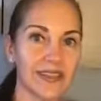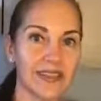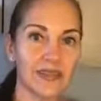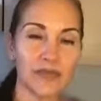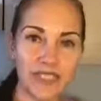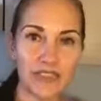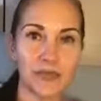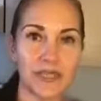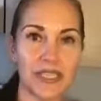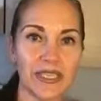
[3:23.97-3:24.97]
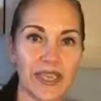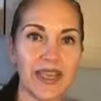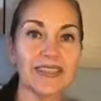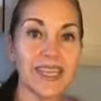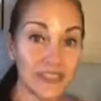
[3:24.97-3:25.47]
recipe
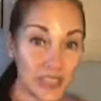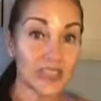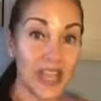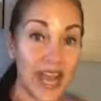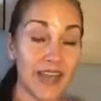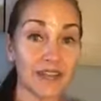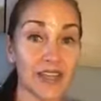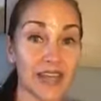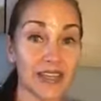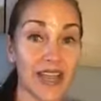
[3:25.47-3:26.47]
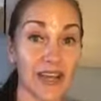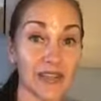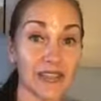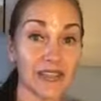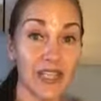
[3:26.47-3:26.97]
that does not have a lot of
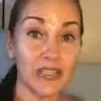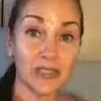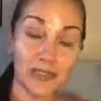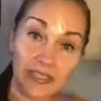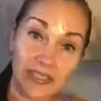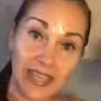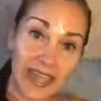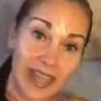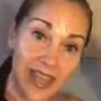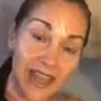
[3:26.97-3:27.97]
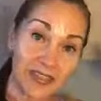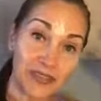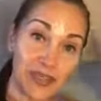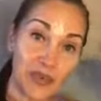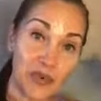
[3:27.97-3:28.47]
calories. So you can say, hey,
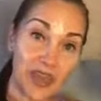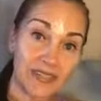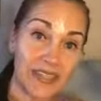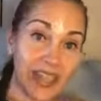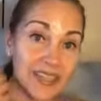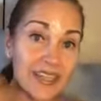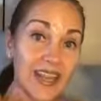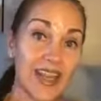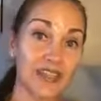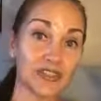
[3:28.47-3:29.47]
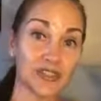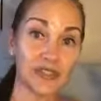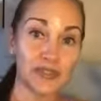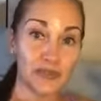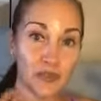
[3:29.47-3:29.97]
you know what? I can actually
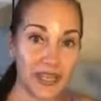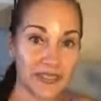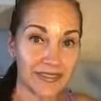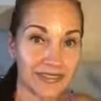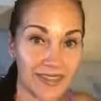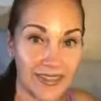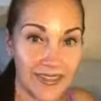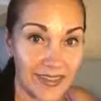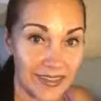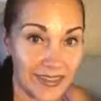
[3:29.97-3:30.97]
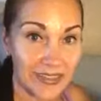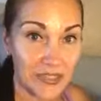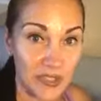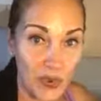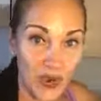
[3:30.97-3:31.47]
lose weight and
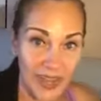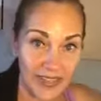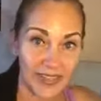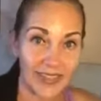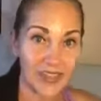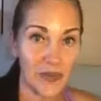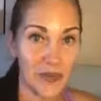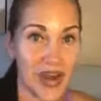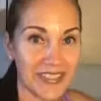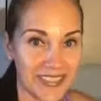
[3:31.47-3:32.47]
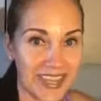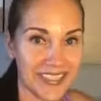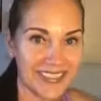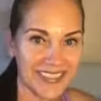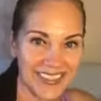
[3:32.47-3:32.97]
enjoy the
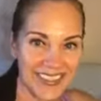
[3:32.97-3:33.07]
process,